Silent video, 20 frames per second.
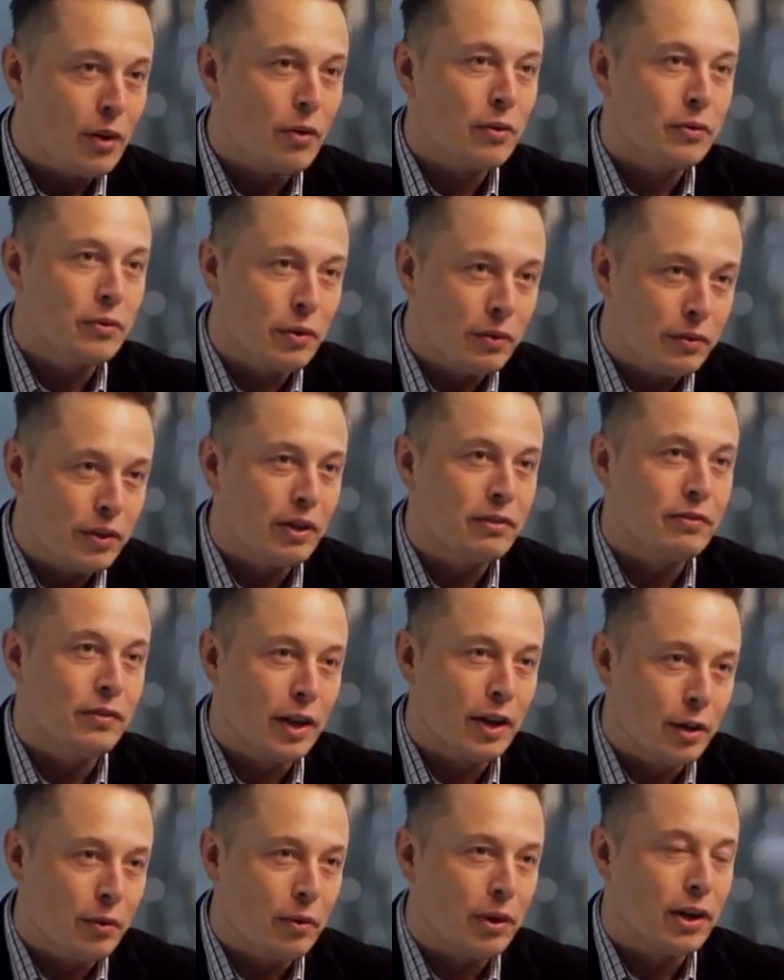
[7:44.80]
Yeah, we've, we've done
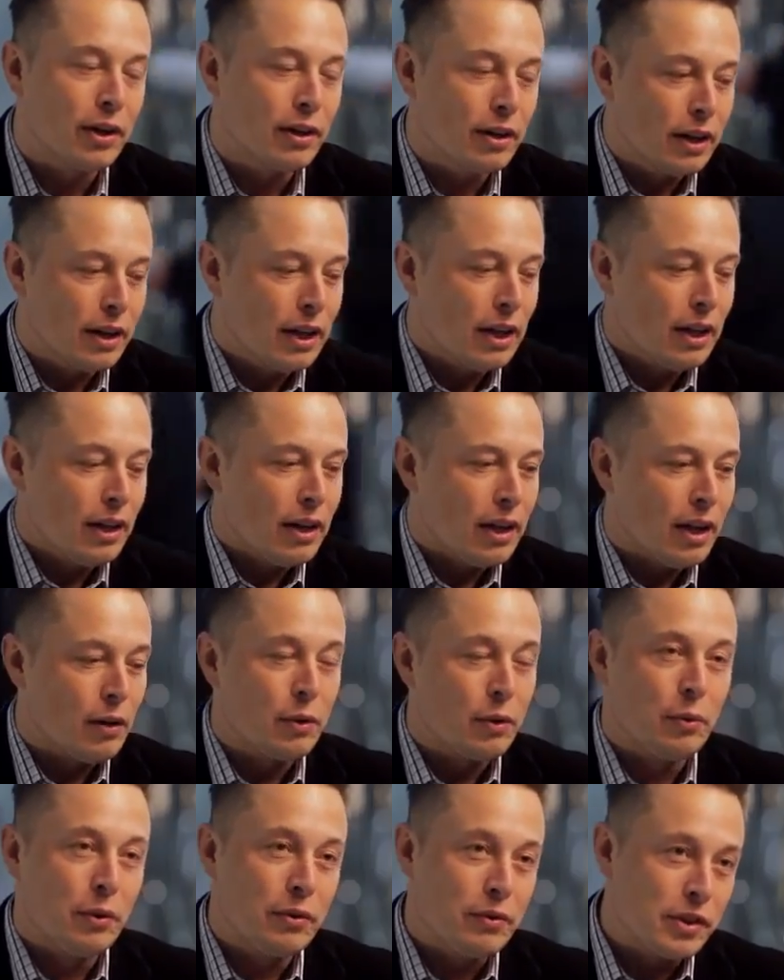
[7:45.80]
fairly well.
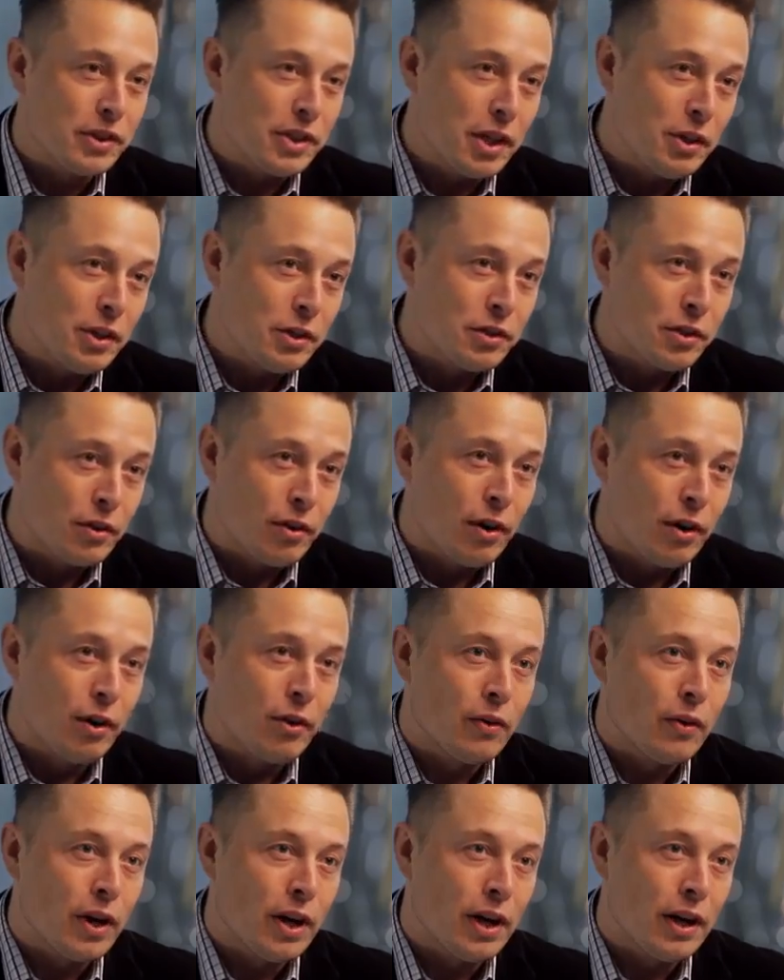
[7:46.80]
Uh, we, have continued to
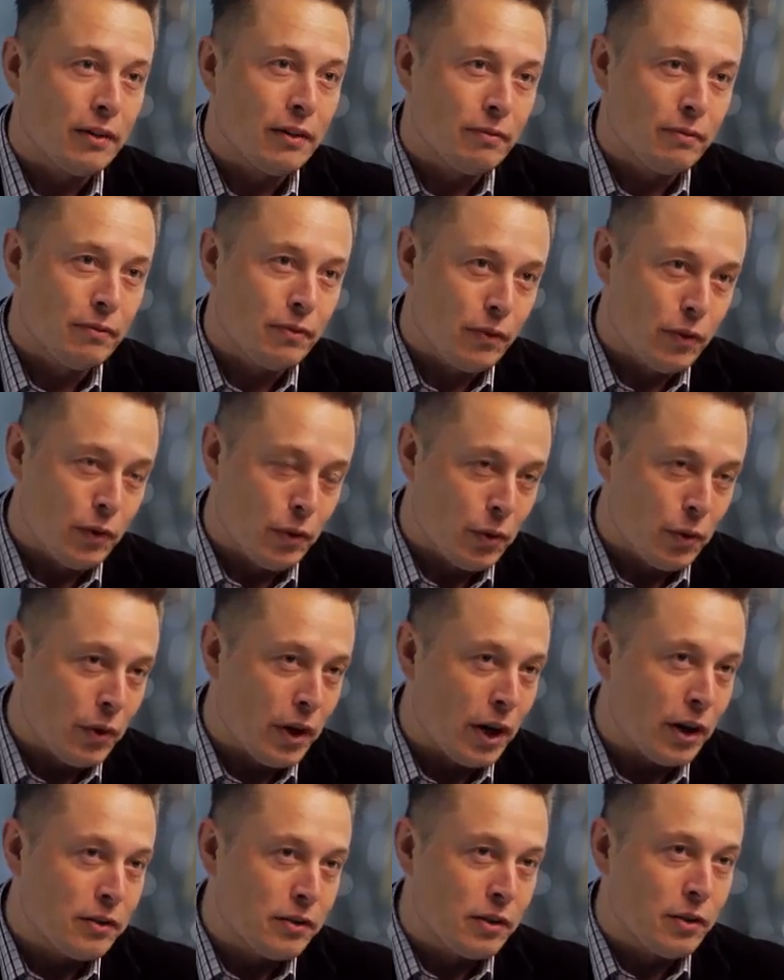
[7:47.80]
grow uh,
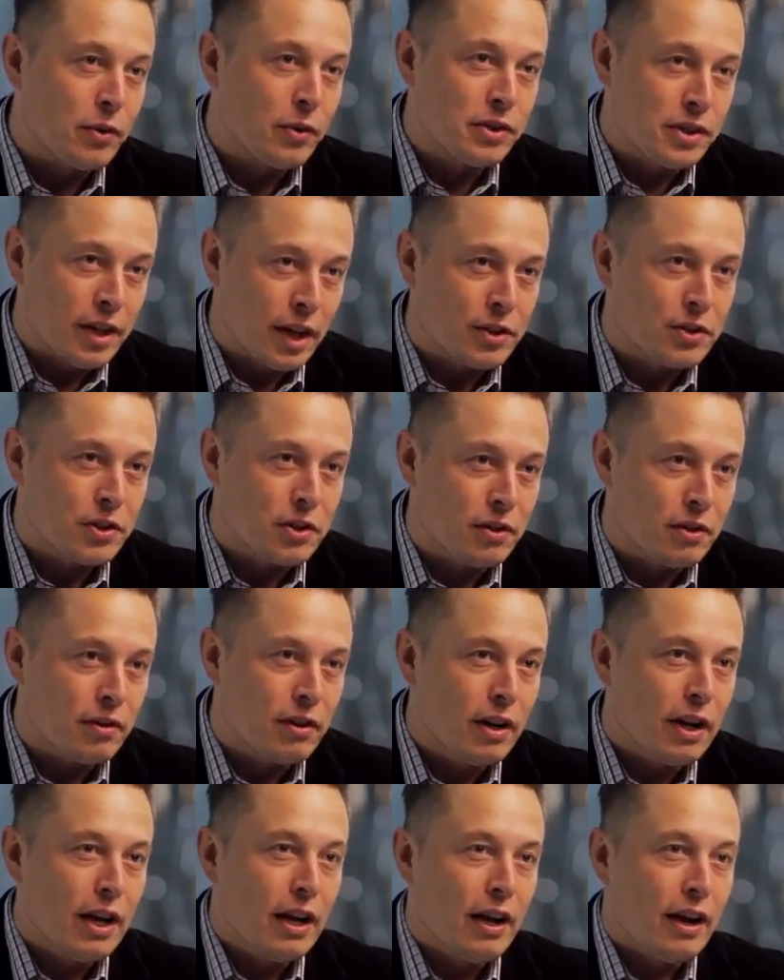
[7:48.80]
throughout the recession,
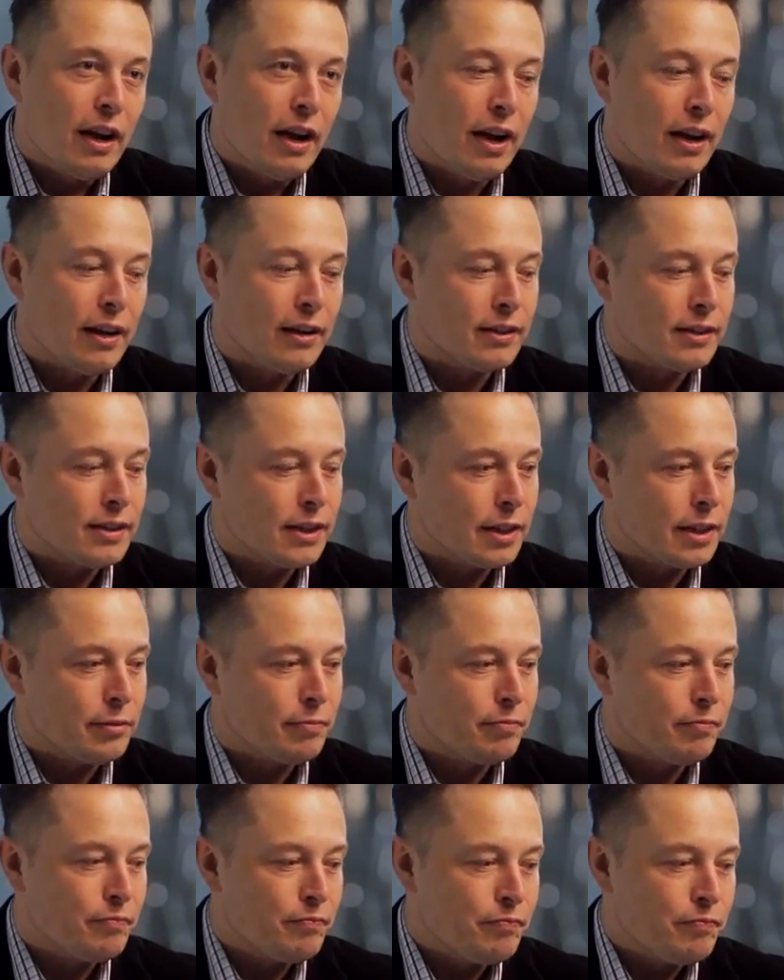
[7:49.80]
and
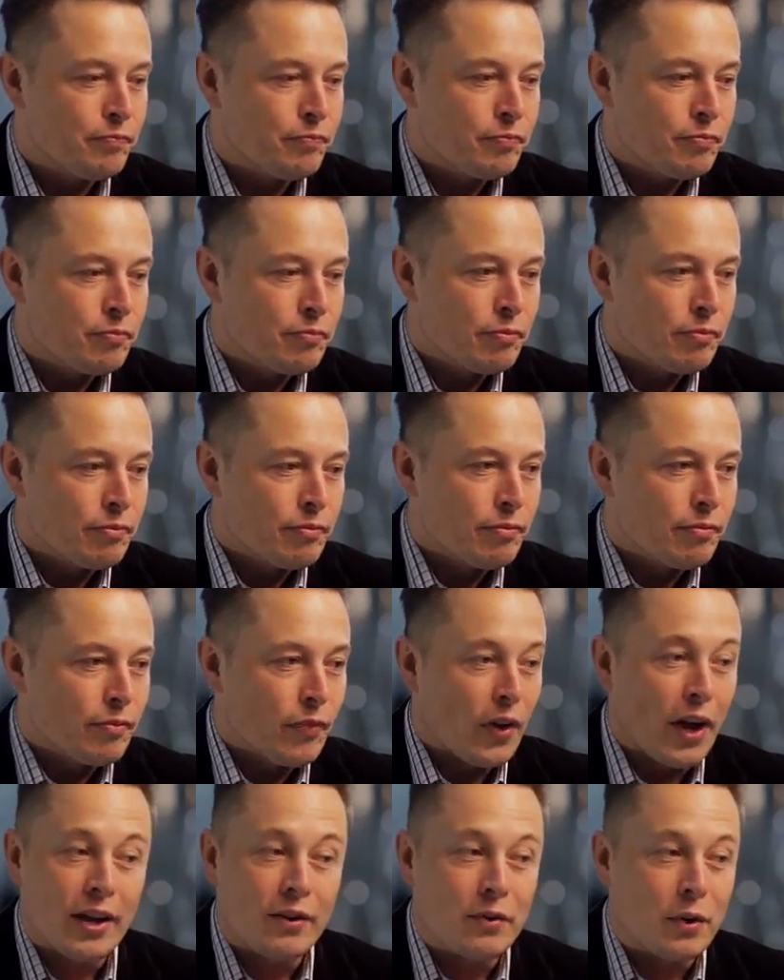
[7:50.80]
um,
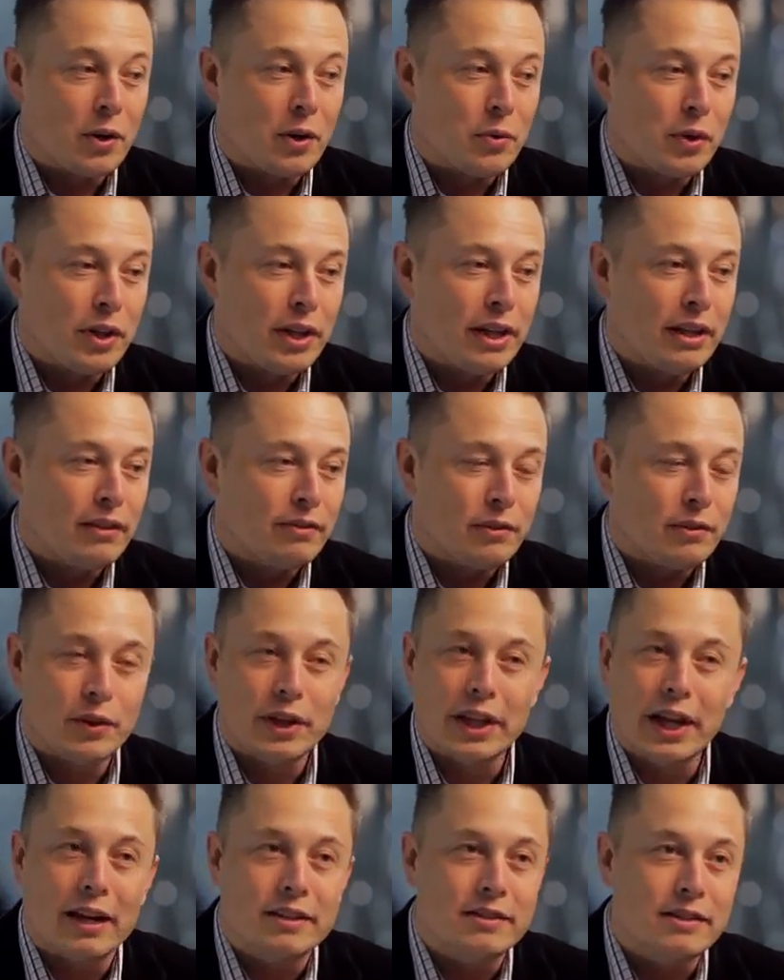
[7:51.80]
yeah, it, it, really,
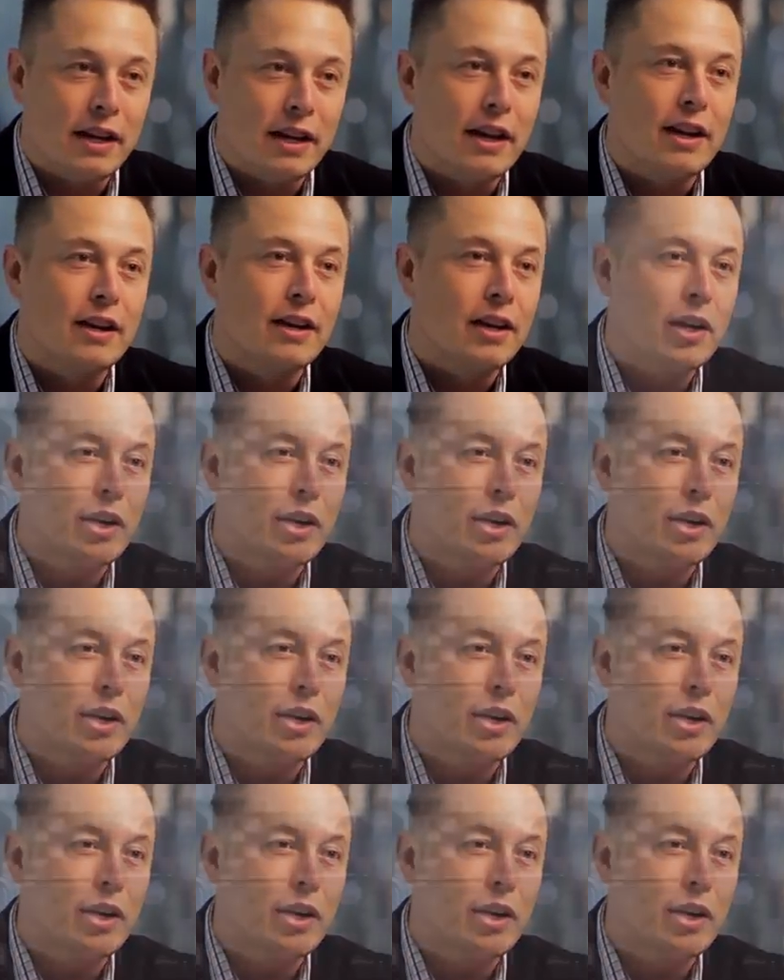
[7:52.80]
really hasn't had a